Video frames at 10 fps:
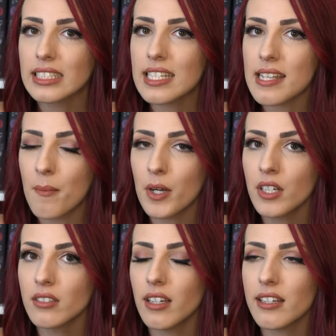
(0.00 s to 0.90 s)

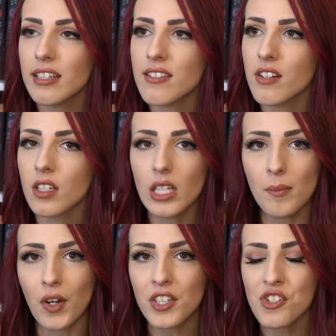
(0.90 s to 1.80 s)
December and it's early
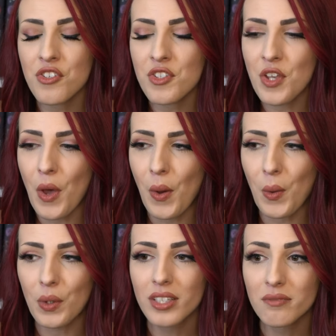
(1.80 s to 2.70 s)
March.
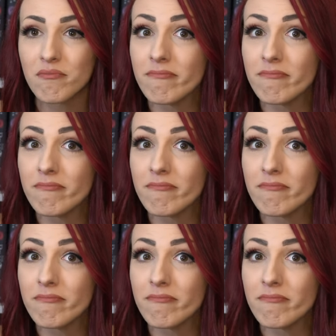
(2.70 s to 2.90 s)
So